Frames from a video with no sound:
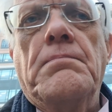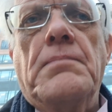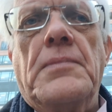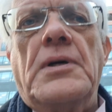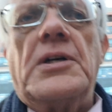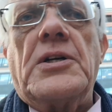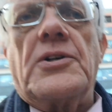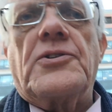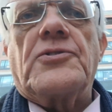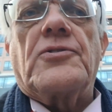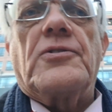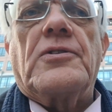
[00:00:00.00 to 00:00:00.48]

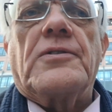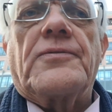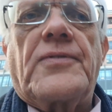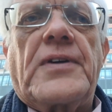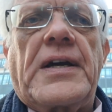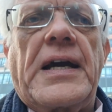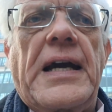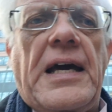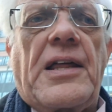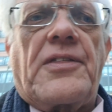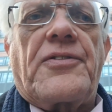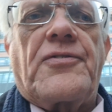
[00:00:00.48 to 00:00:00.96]
murder
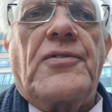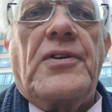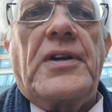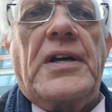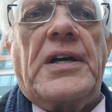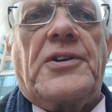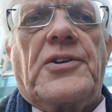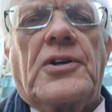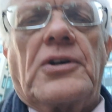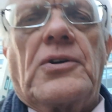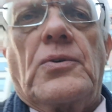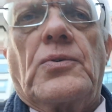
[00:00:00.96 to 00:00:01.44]
of Catherine
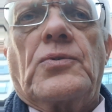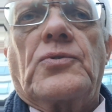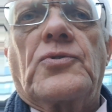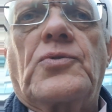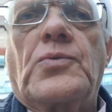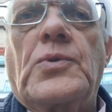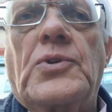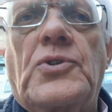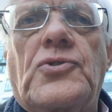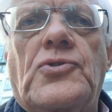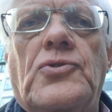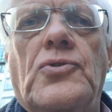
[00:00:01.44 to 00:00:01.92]

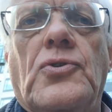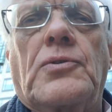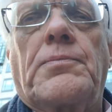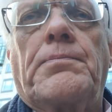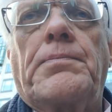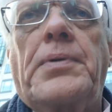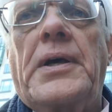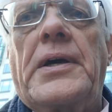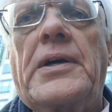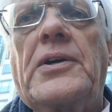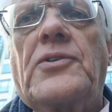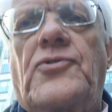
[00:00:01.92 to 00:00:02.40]
Eddowes, which took
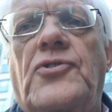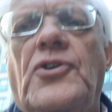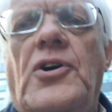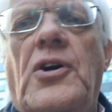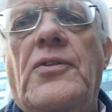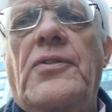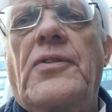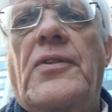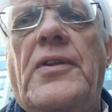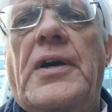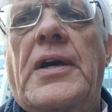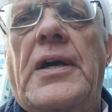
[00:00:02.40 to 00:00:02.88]
place
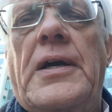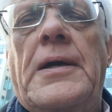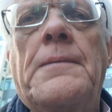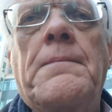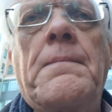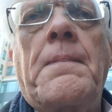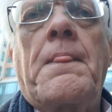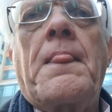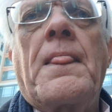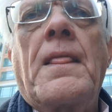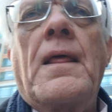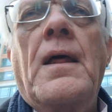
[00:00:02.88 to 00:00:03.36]
on the
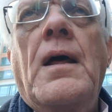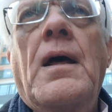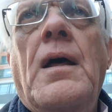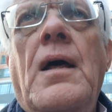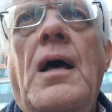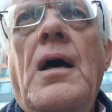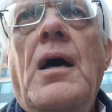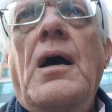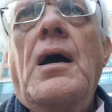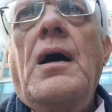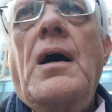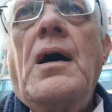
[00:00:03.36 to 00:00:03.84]

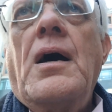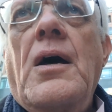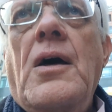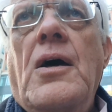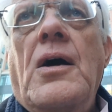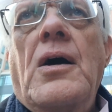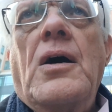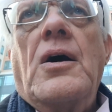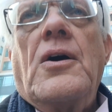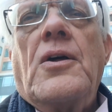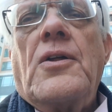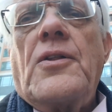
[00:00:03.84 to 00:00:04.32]

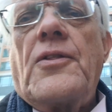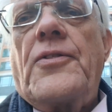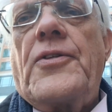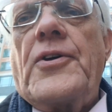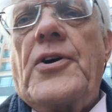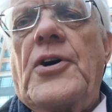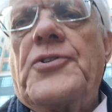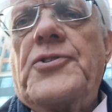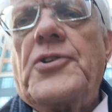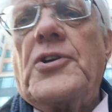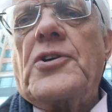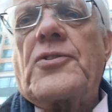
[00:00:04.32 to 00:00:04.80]

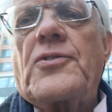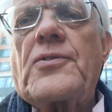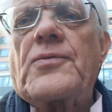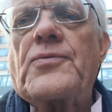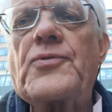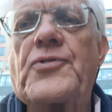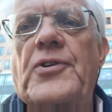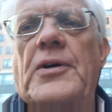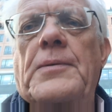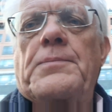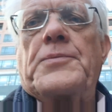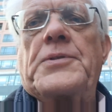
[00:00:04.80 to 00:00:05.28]
30th
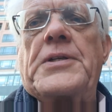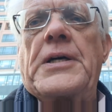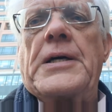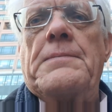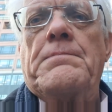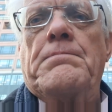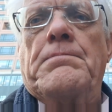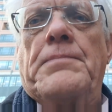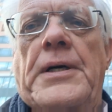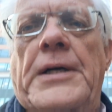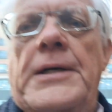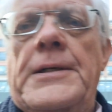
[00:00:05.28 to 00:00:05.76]
of
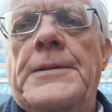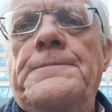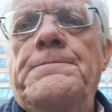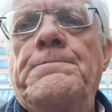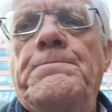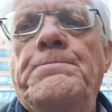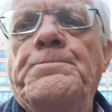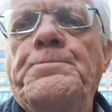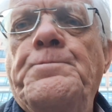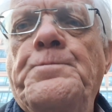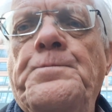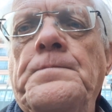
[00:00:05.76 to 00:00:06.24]
September.
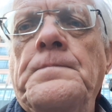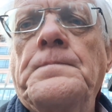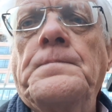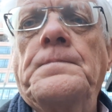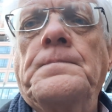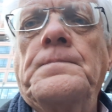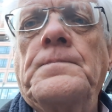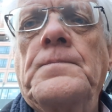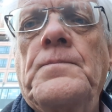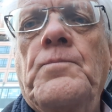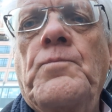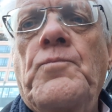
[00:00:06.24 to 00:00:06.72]

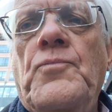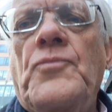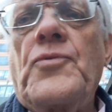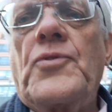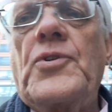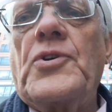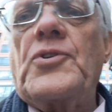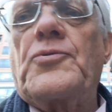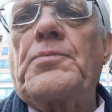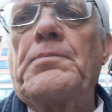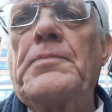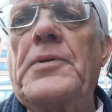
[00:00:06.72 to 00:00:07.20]

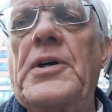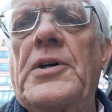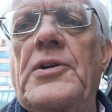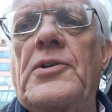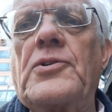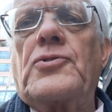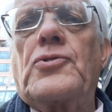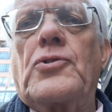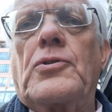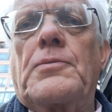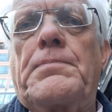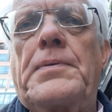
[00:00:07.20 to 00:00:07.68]
This
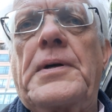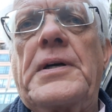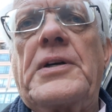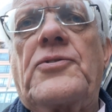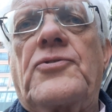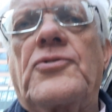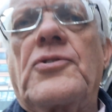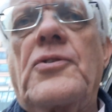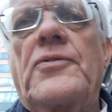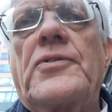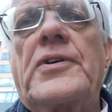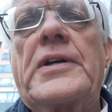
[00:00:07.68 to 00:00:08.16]
murder took
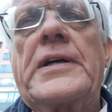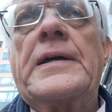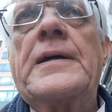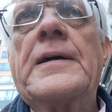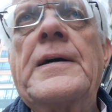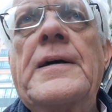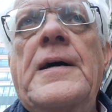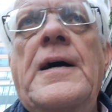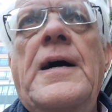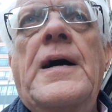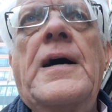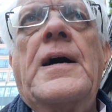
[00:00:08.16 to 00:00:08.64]
place on the
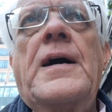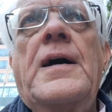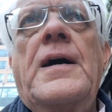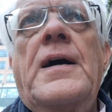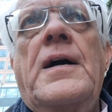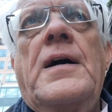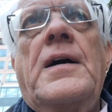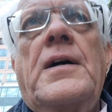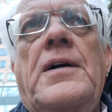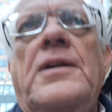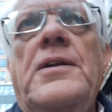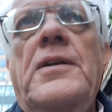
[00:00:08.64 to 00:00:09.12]

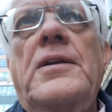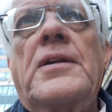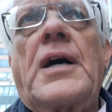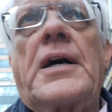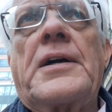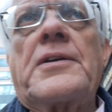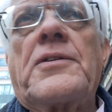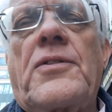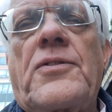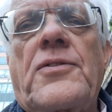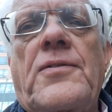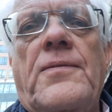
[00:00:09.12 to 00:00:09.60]

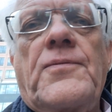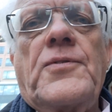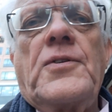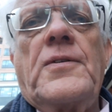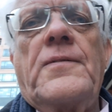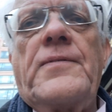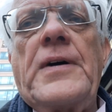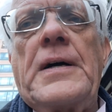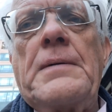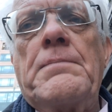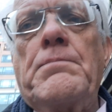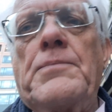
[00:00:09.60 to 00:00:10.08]
9th of
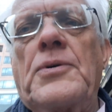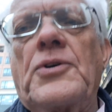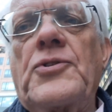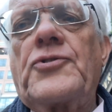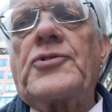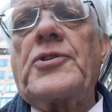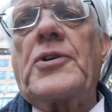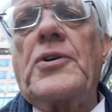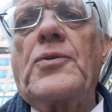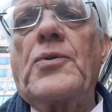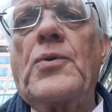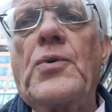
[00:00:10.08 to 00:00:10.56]
November,
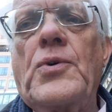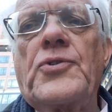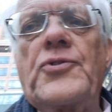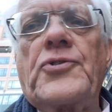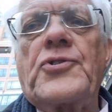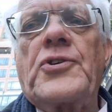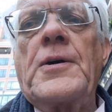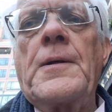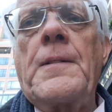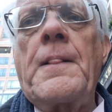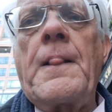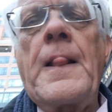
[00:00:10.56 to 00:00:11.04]
so there
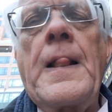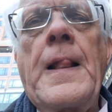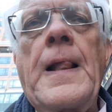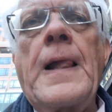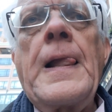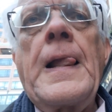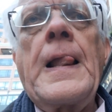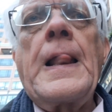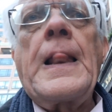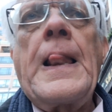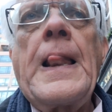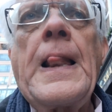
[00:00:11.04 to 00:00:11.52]
was
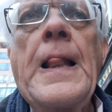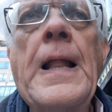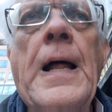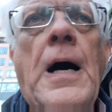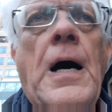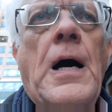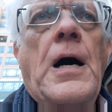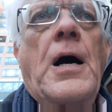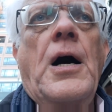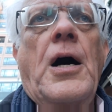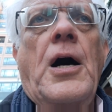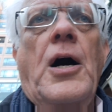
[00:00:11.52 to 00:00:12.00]

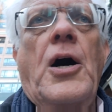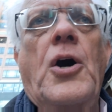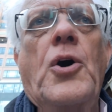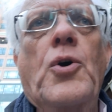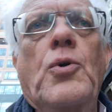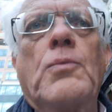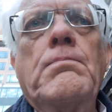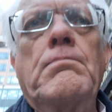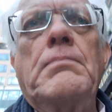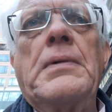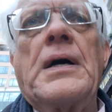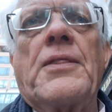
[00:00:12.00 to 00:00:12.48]
a
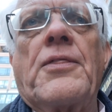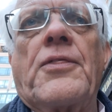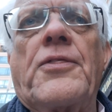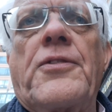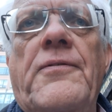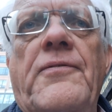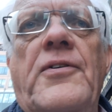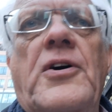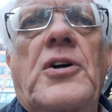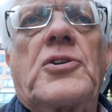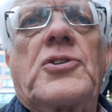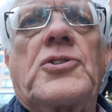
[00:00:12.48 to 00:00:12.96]
whole
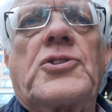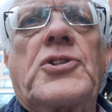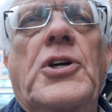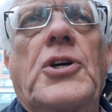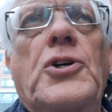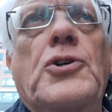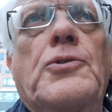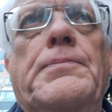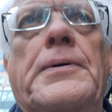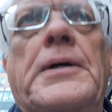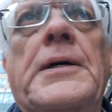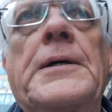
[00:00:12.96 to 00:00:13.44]
month of
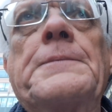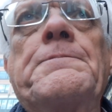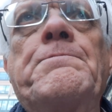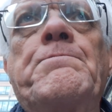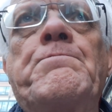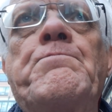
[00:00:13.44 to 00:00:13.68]
October